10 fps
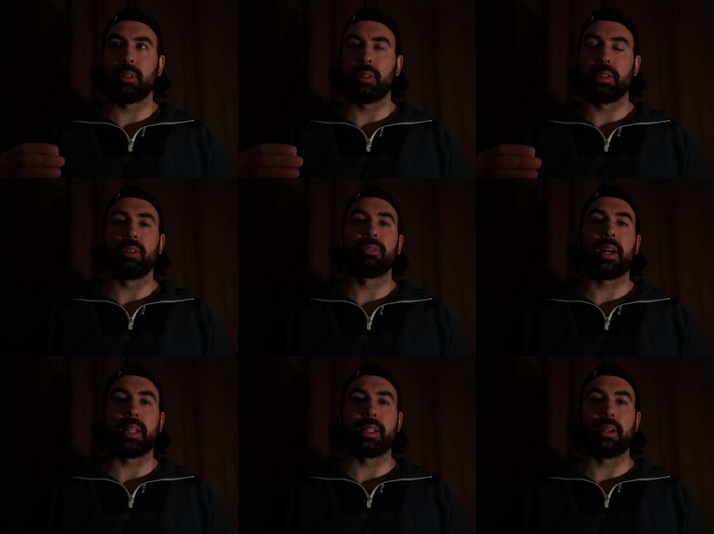you'll
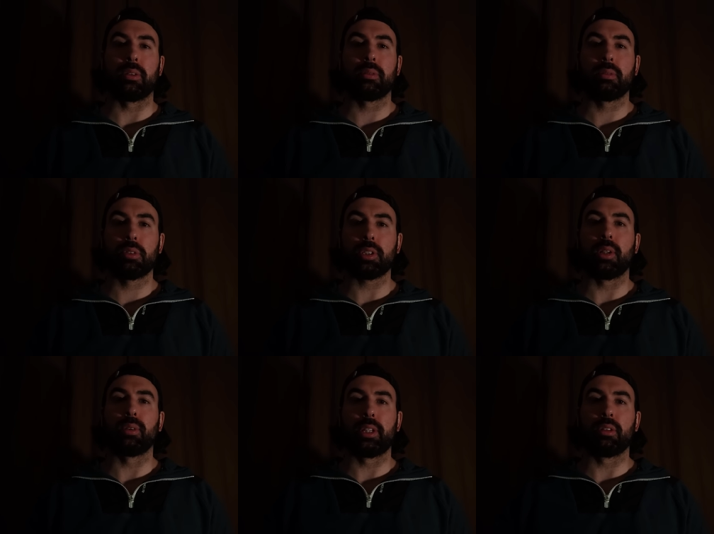find out
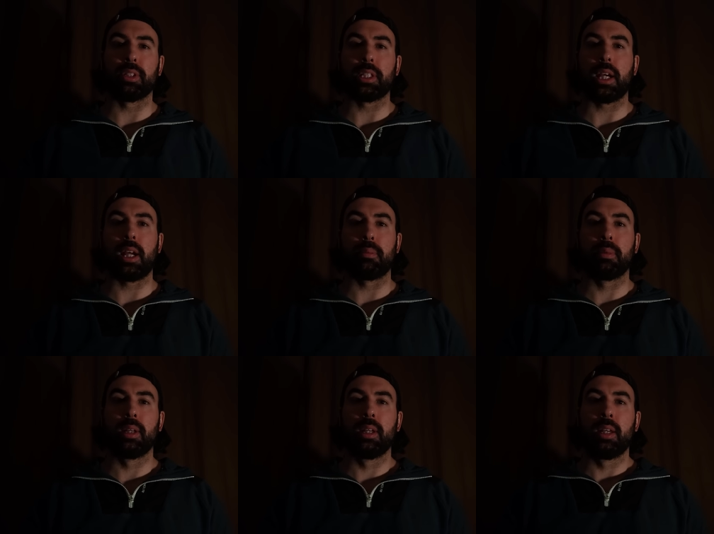slowly over time
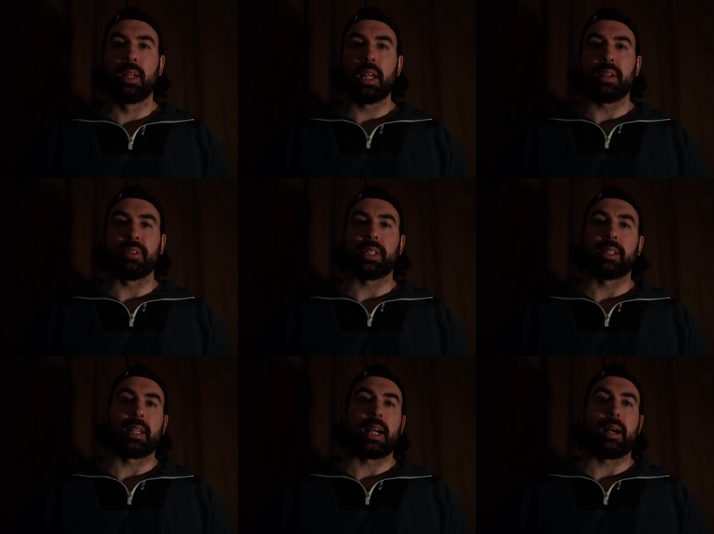everything
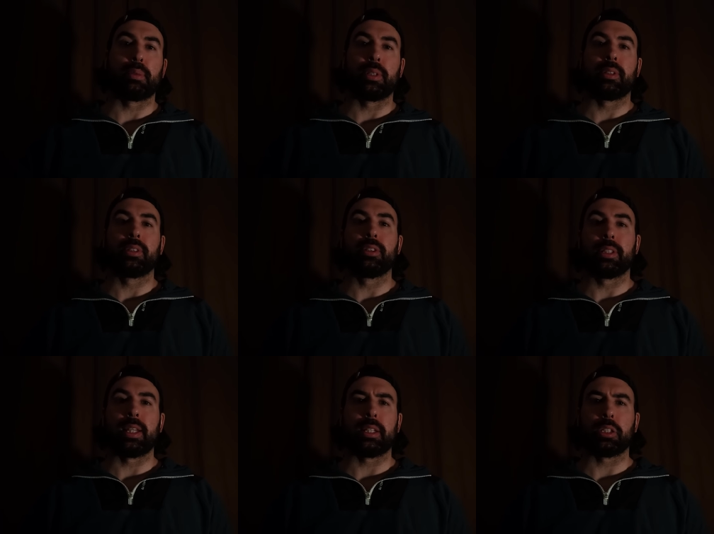that happened
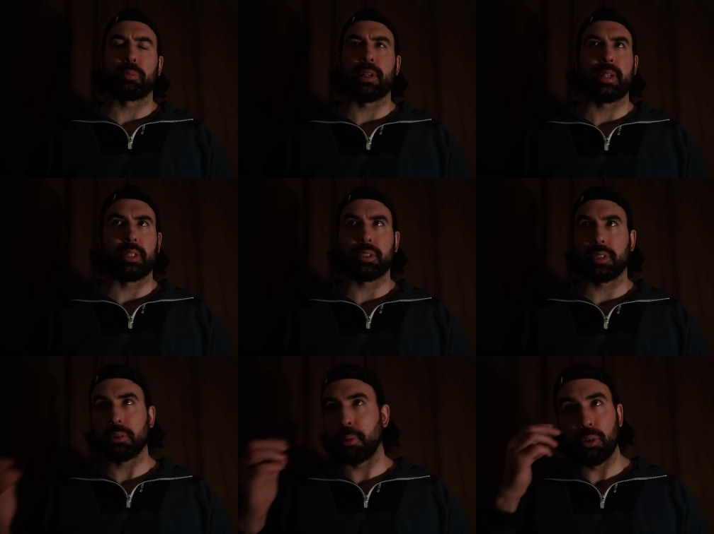during that experience.
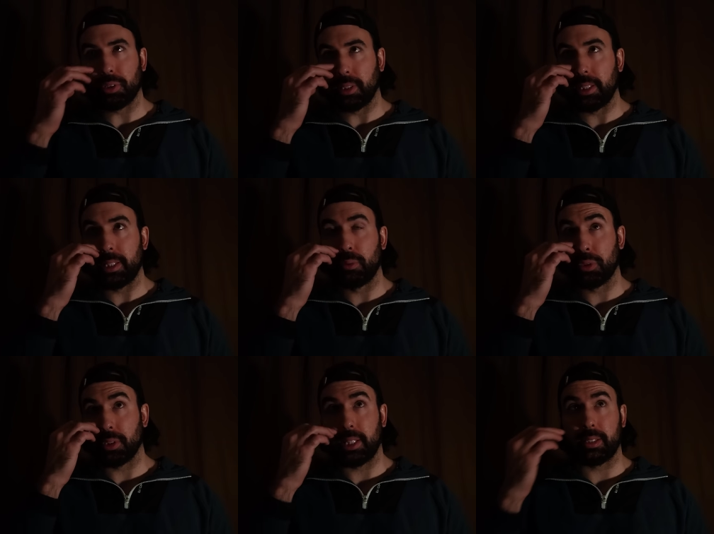And supposedly he
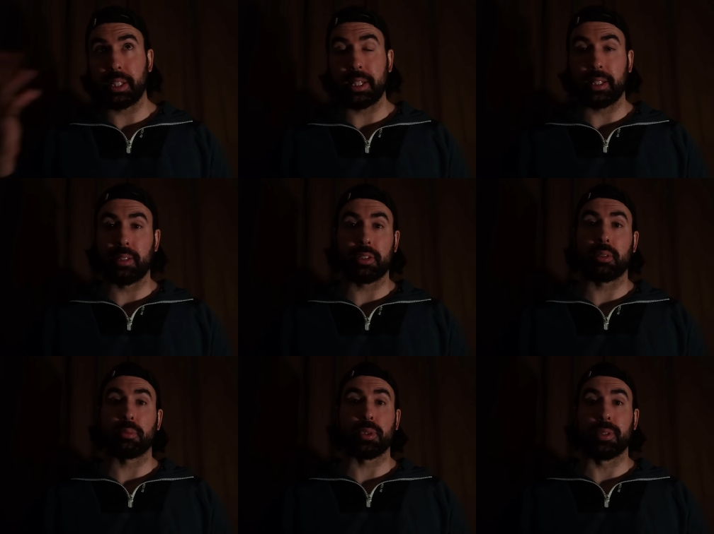was like taken to
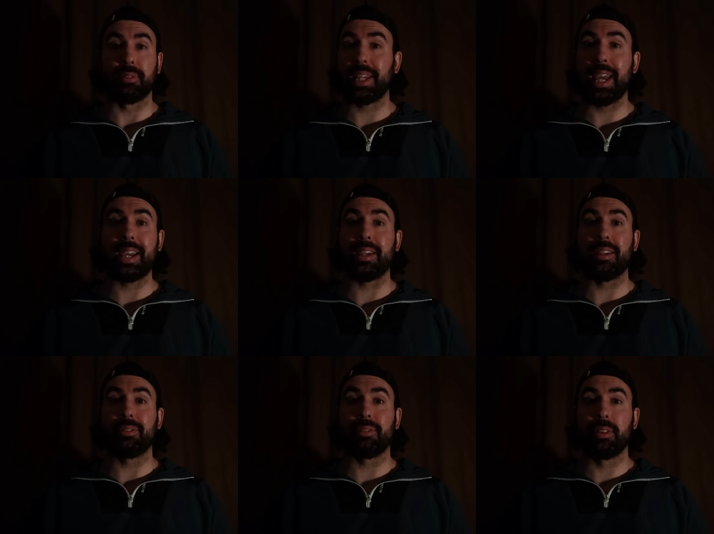some sort of
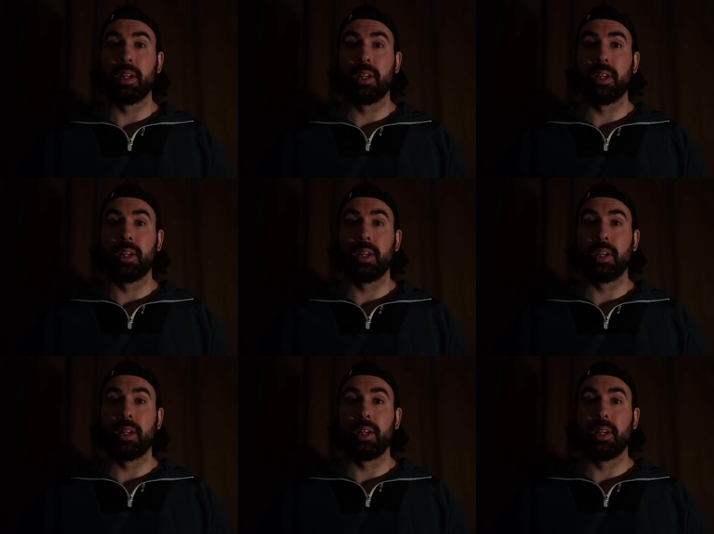cave